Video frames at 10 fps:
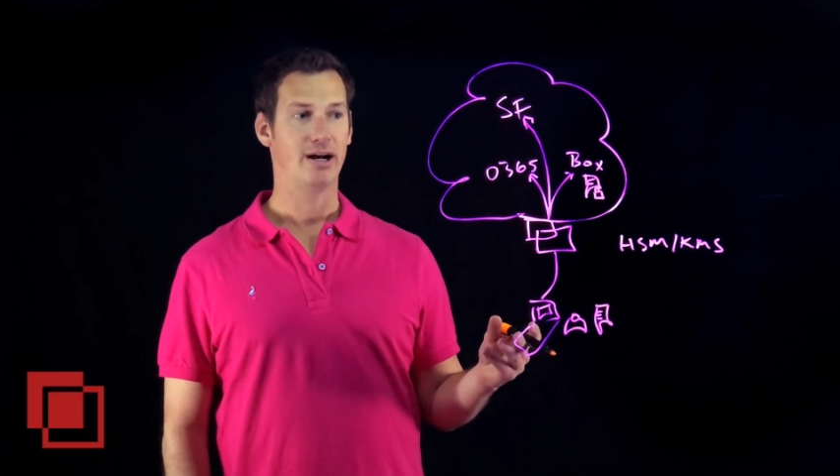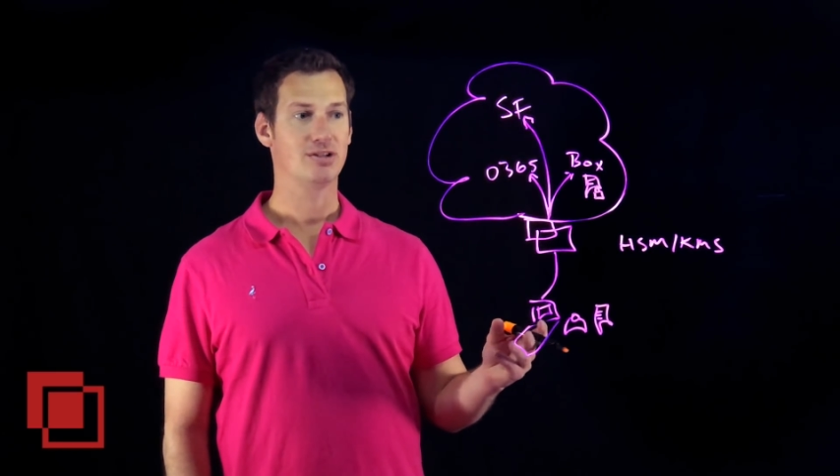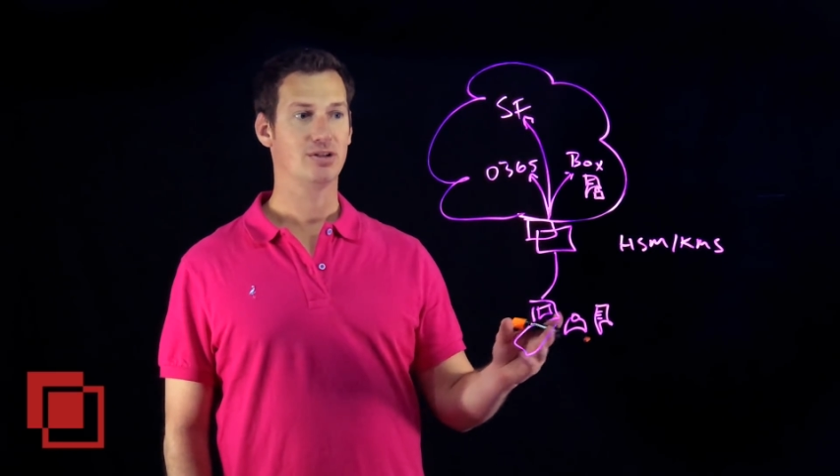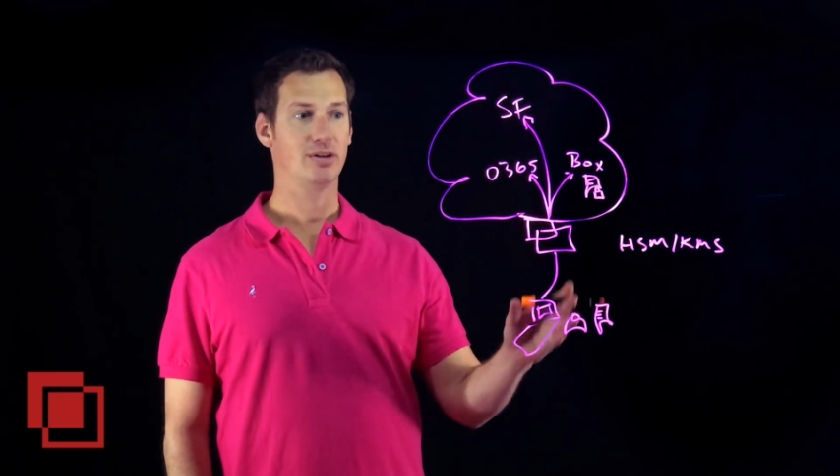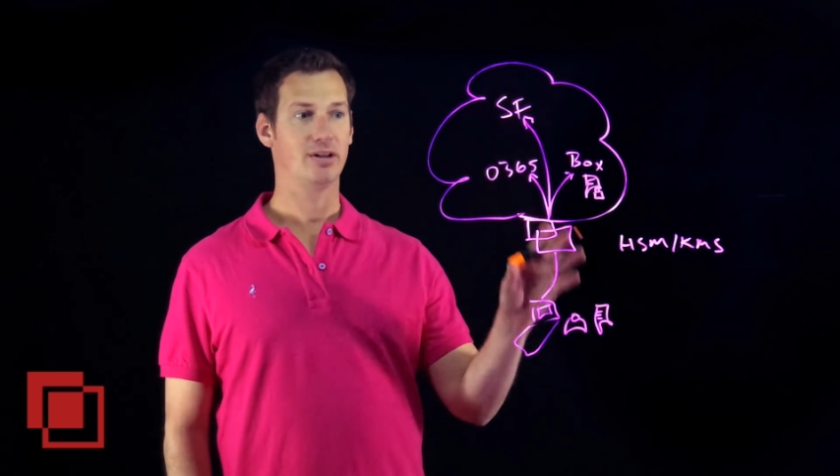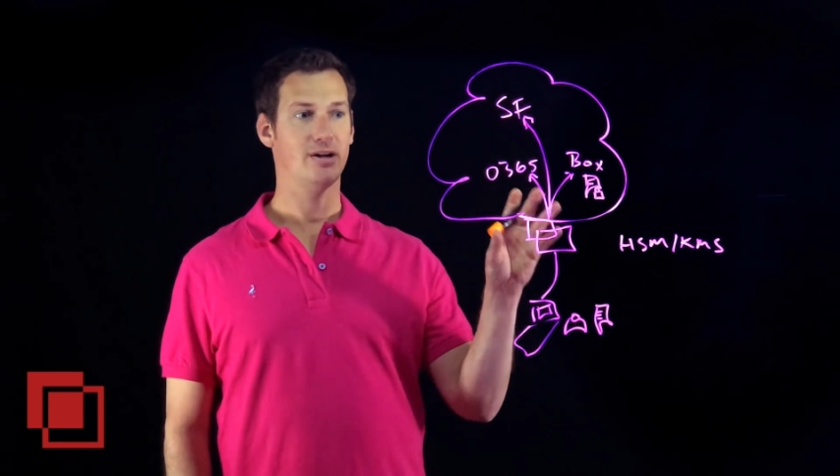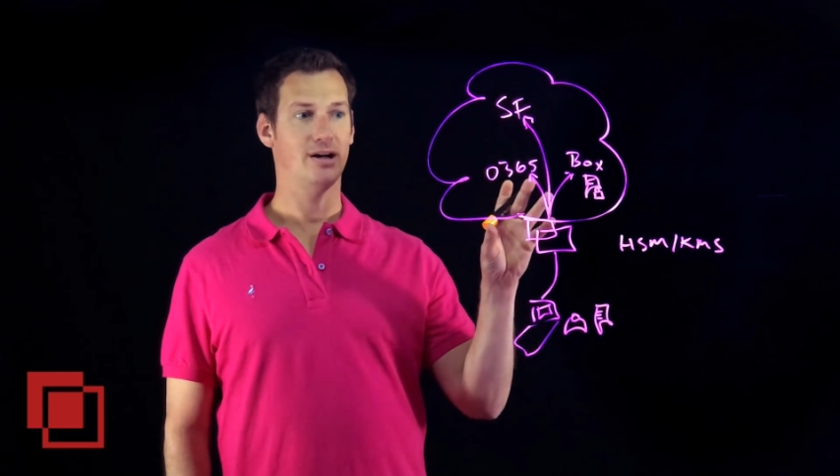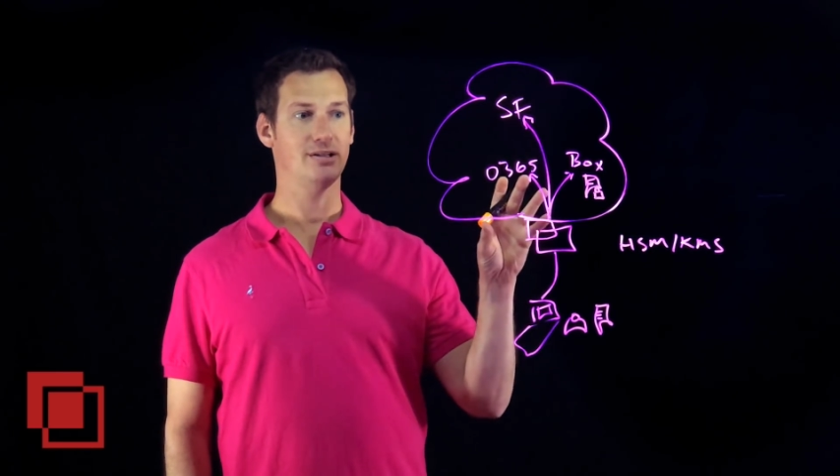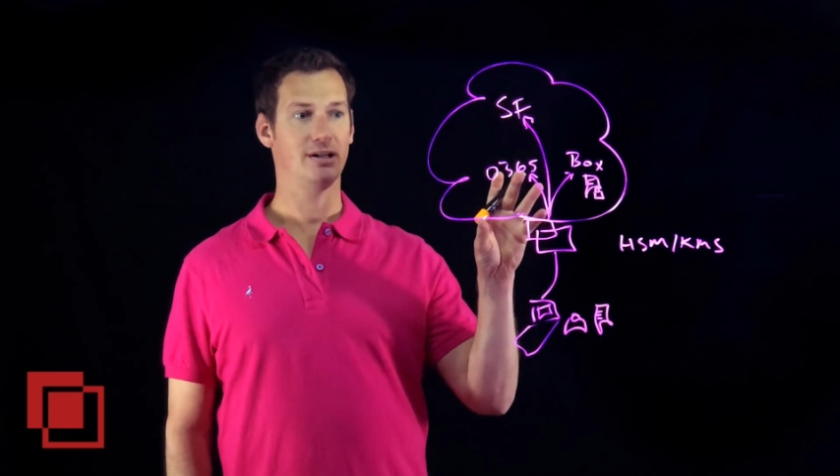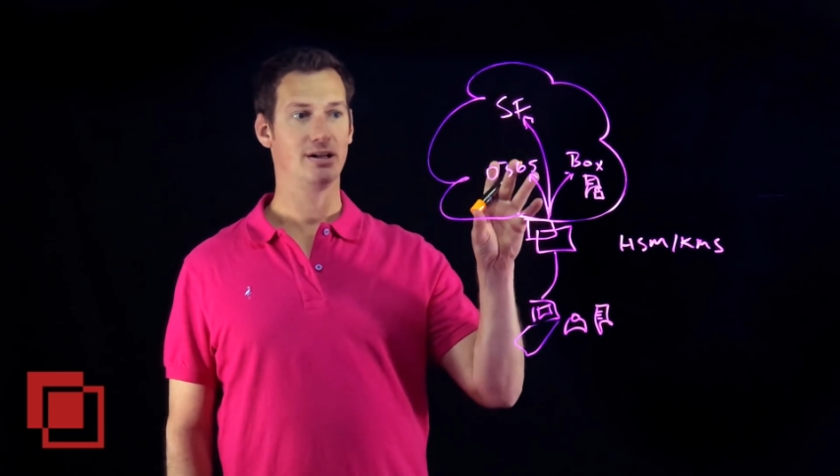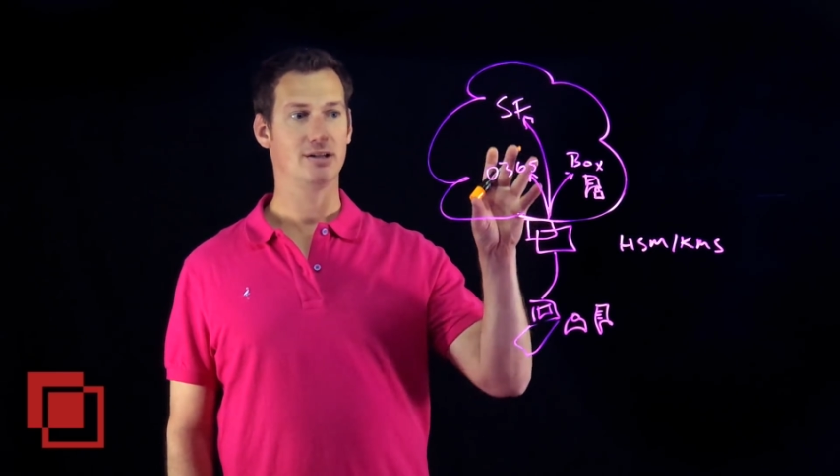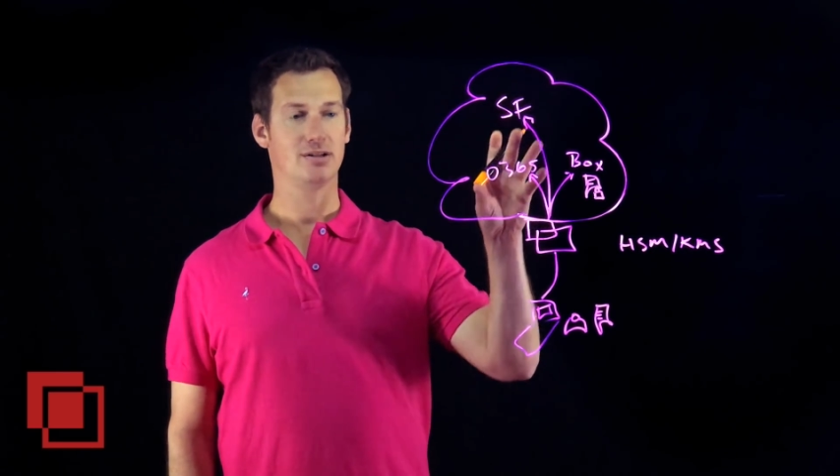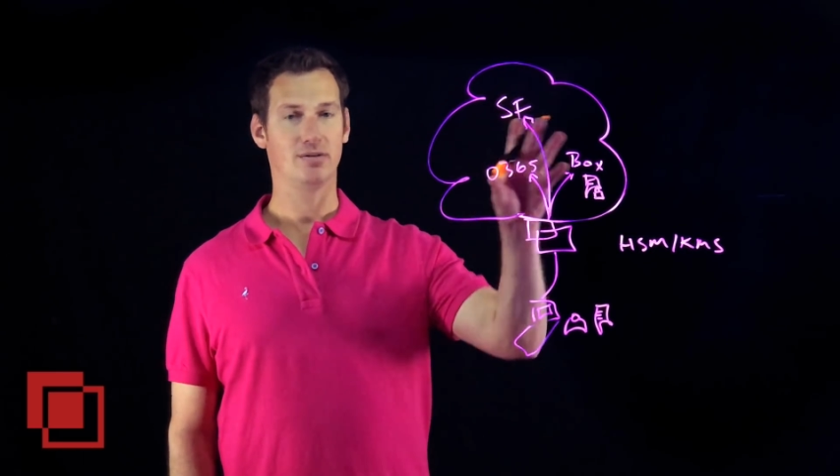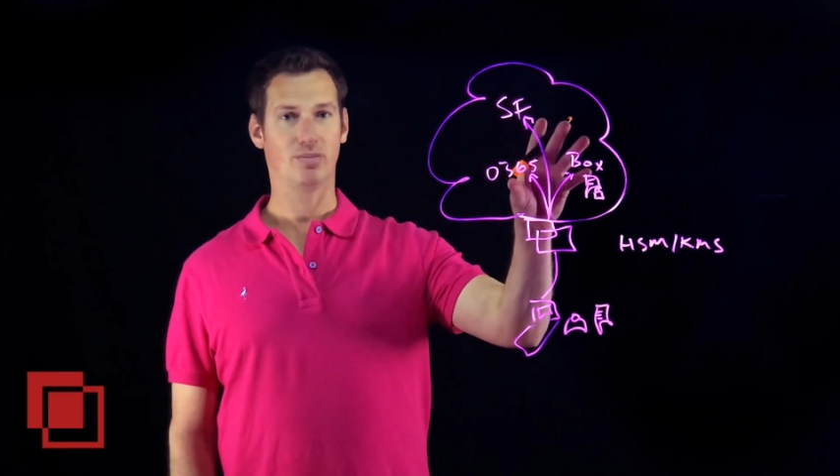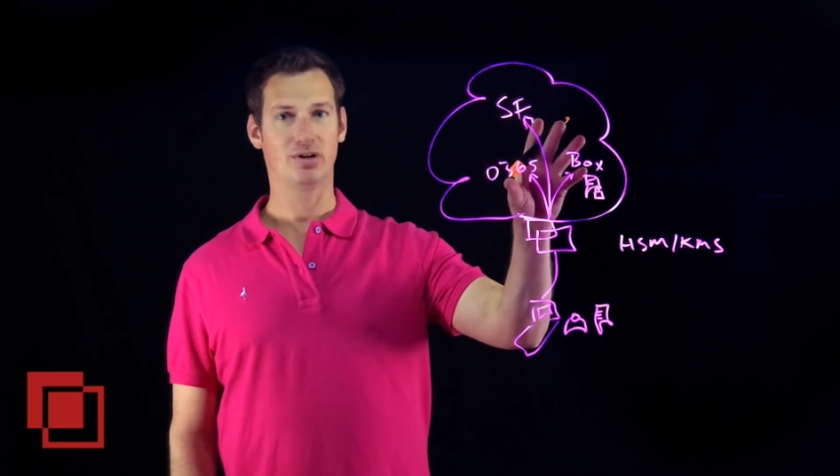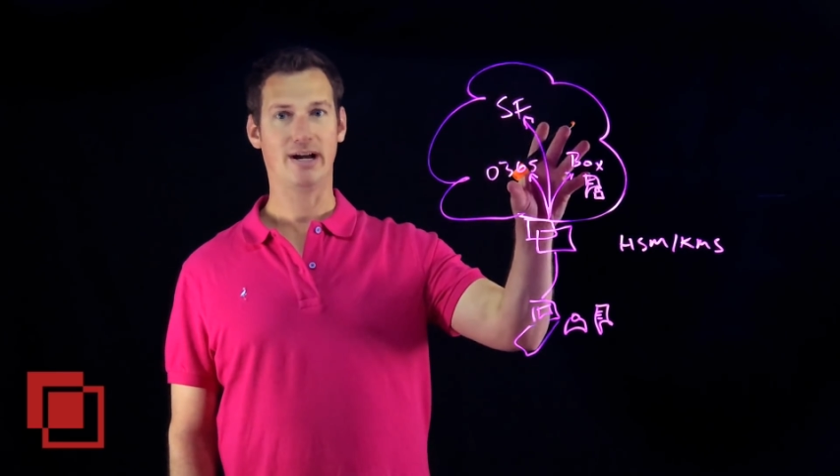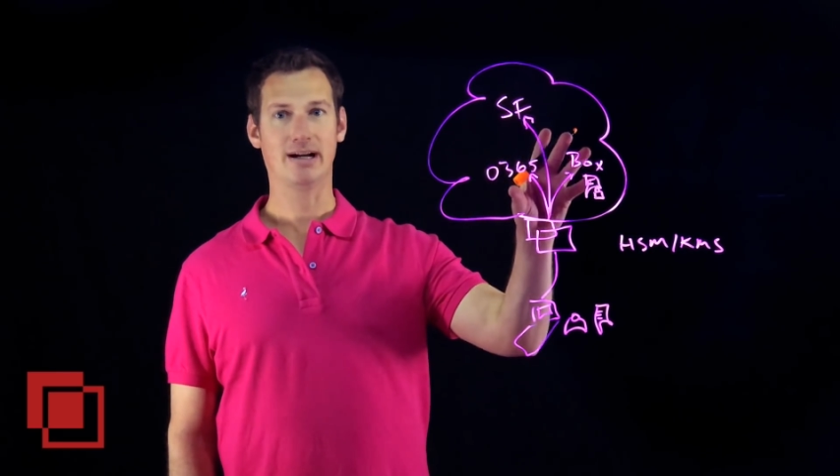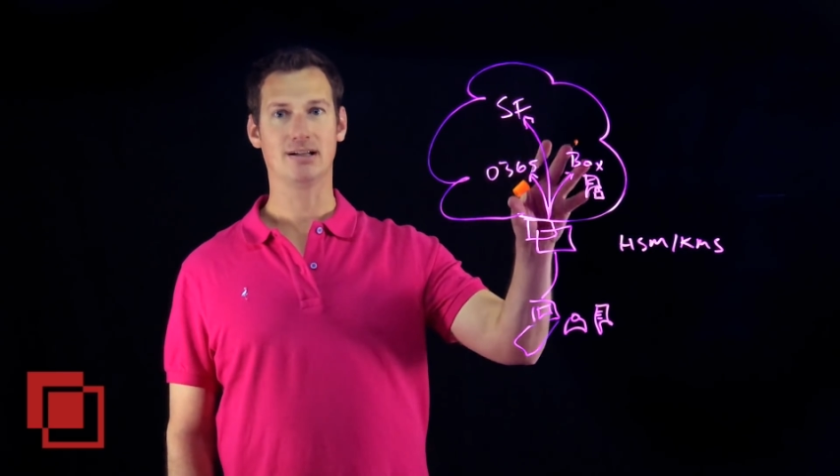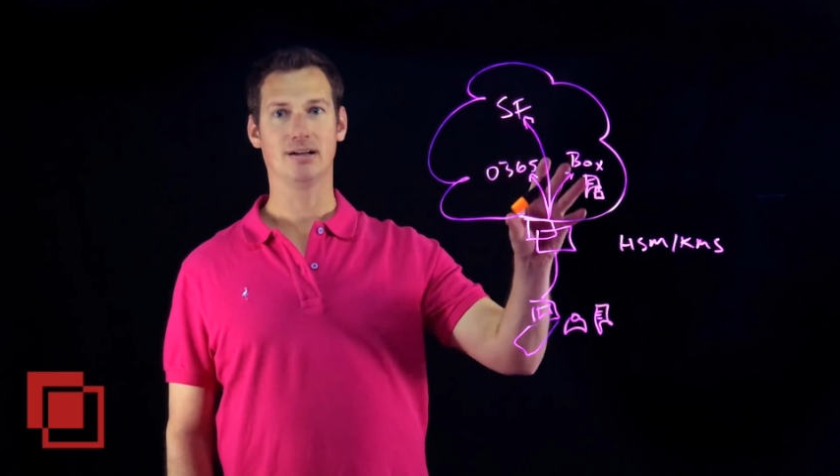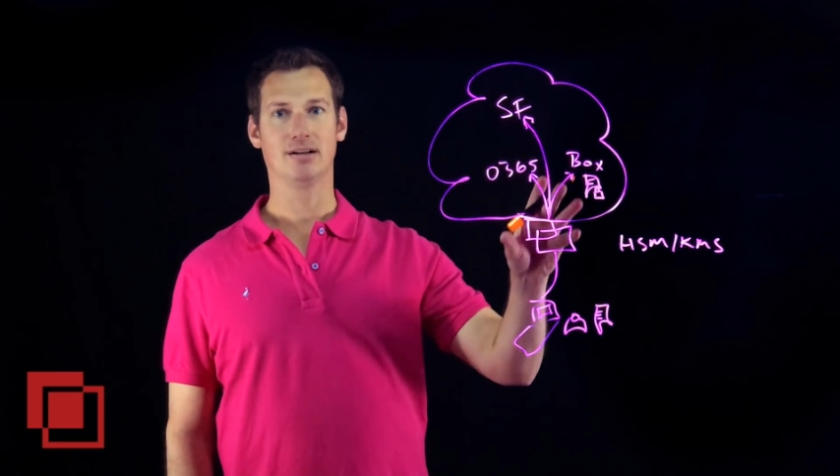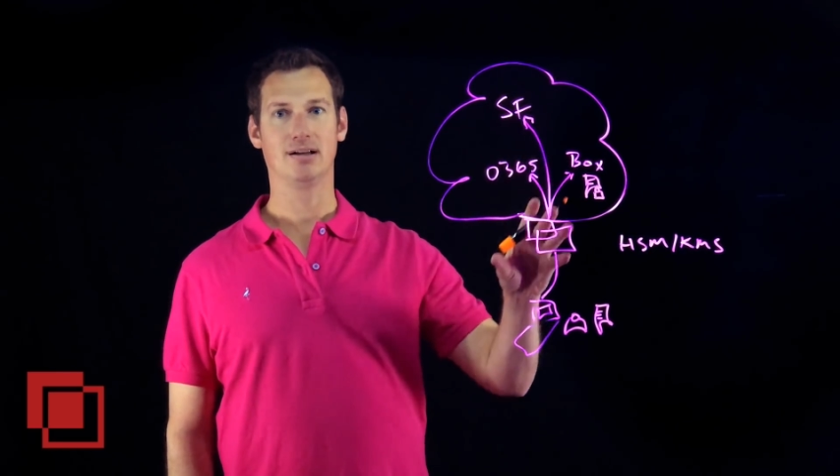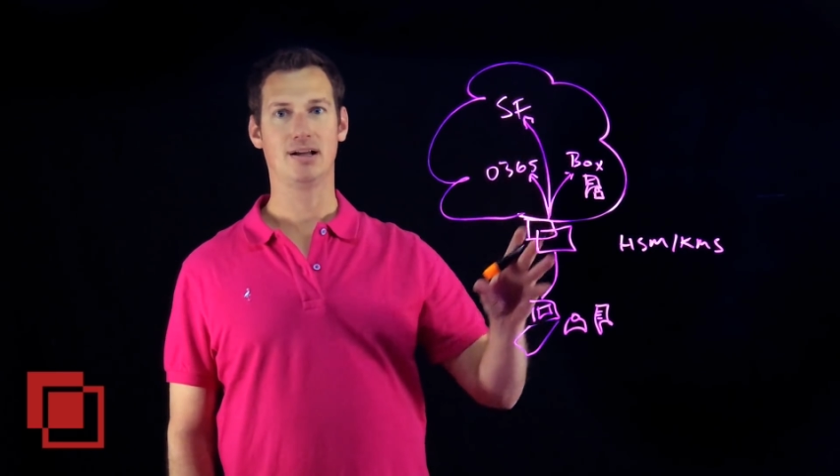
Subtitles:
so that the content is protected